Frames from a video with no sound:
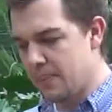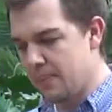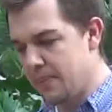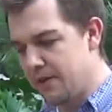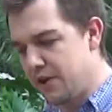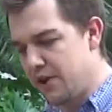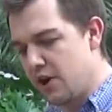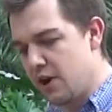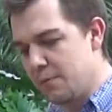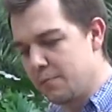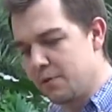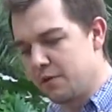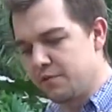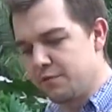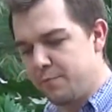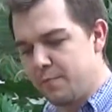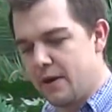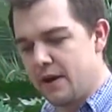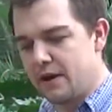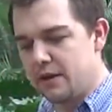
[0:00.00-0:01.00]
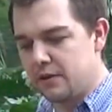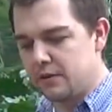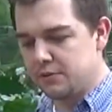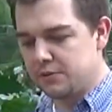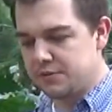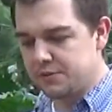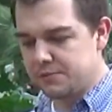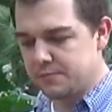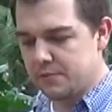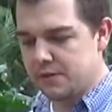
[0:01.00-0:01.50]
the number of
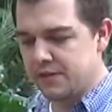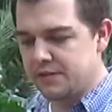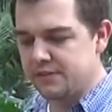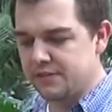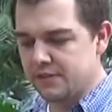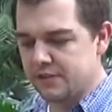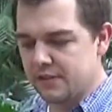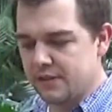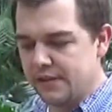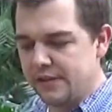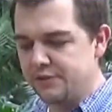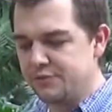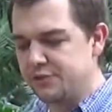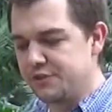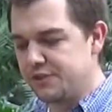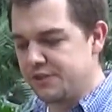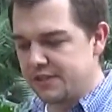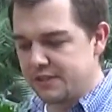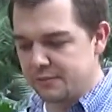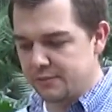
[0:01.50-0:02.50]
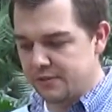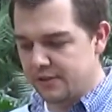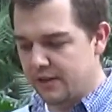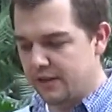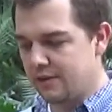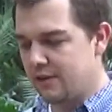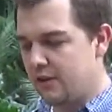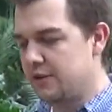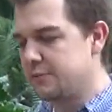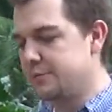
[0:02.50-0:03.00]
bells is interesting with
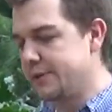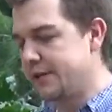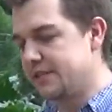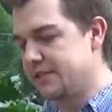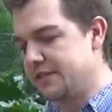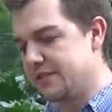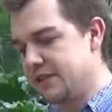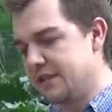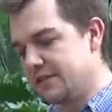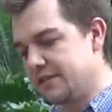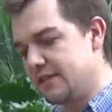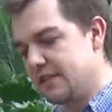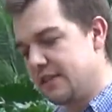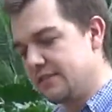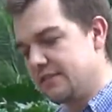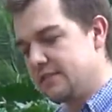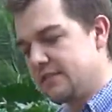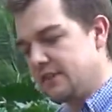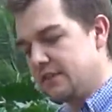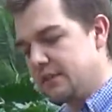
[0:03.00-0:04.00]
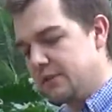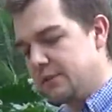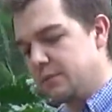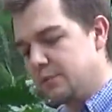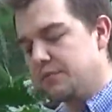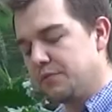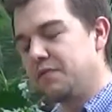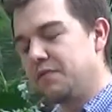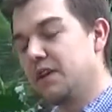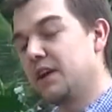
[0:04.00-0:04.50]
carillons because it doesn't necessarily
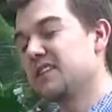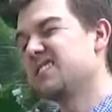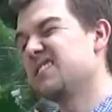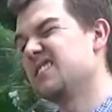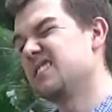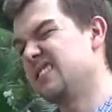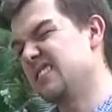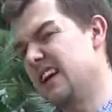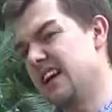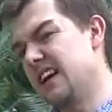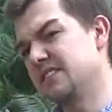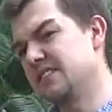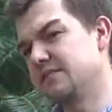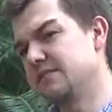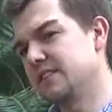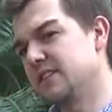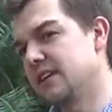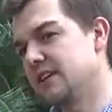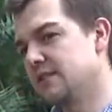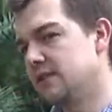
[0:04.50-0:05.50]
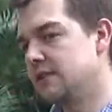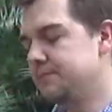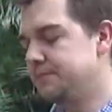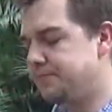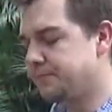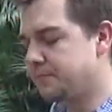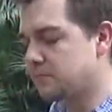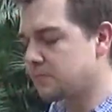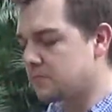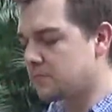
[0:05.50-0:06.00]
reflect the size of the carillon.
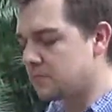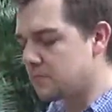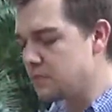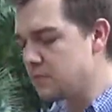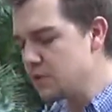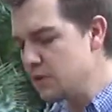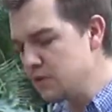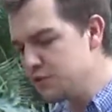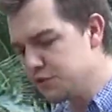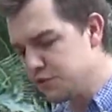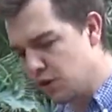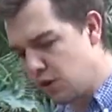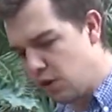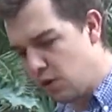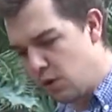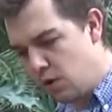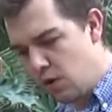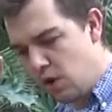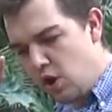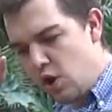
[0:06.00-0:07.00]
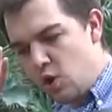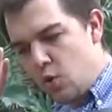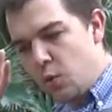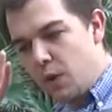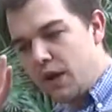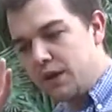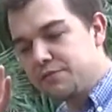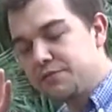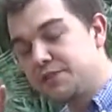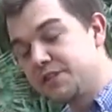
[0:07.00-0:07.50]
So
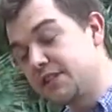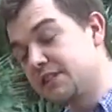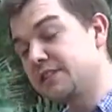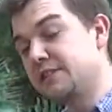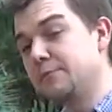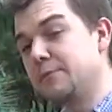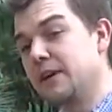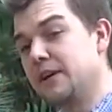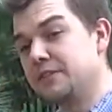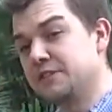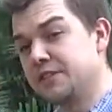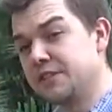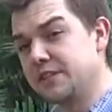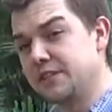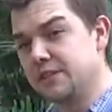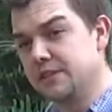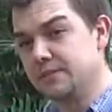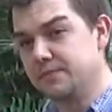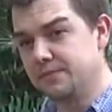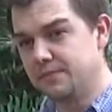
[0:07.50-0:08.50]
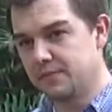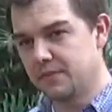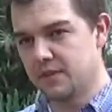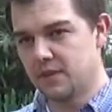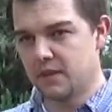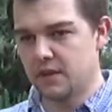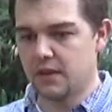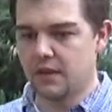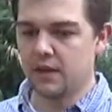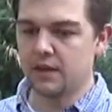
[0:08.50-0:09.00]
we have 60 bells here.
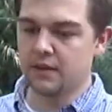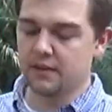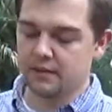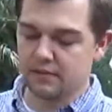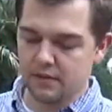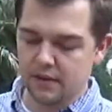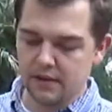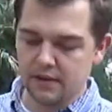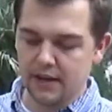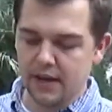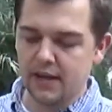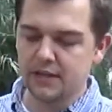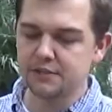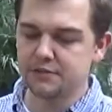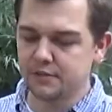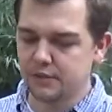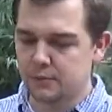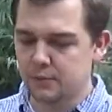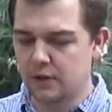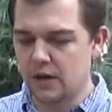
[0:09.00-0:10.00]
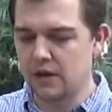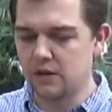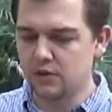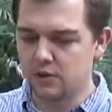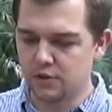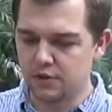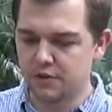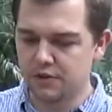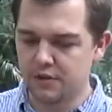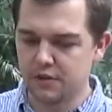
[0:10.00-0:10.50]
In, in Gainesville, where I
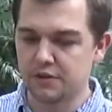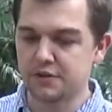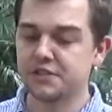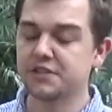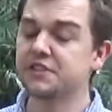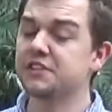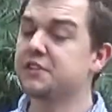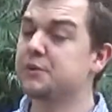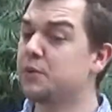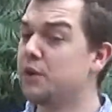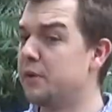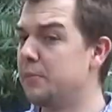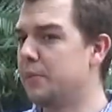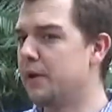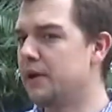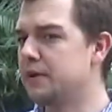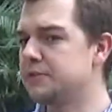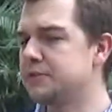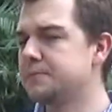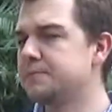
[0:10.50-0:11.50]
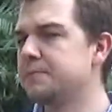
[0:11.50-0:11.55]
learned, there are 61 bells.